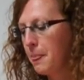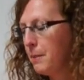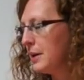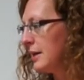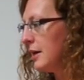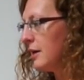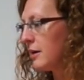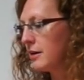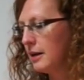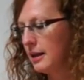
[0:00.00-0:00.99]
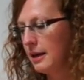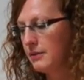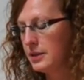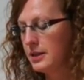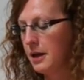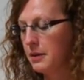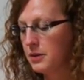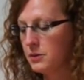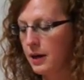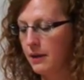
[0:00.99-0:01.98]
But here at Lefse Time,
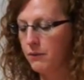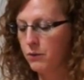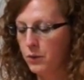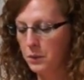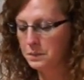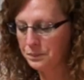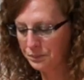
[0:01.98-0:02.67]
because we have room,